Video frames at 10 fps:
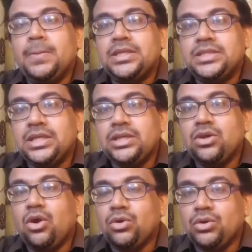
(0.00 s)
basically the
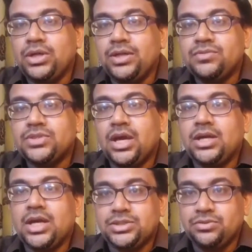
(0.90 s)
autoclaves
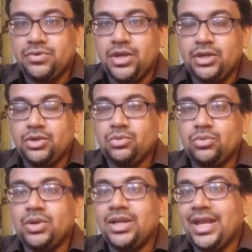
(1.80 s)
are classified
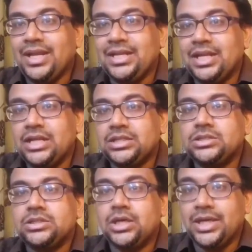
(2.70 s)
into an N
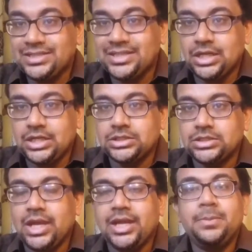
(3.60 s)
class, a S
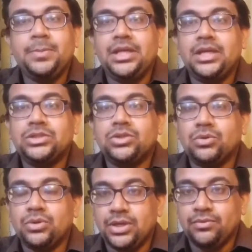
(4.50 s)
class, and a B class
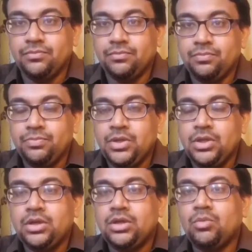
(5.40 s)
autoclave.
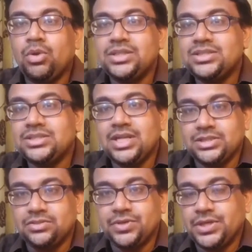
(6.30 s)
Now, what is this
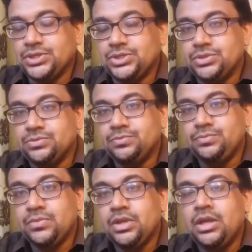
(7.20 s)
classification?
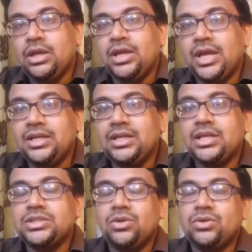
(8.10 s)
N
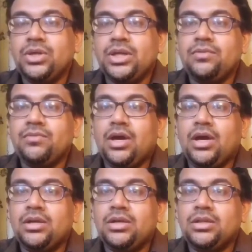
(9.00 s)
class autoclave
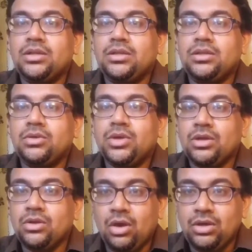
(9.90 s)
are
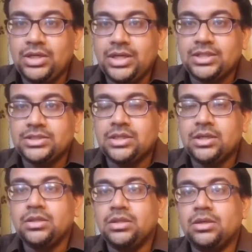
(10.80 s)
can call it as
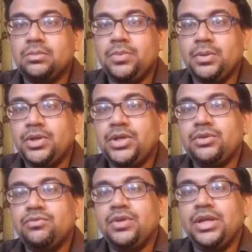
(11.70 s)
the
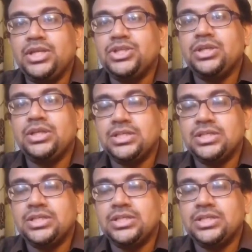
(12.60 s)
primitive initial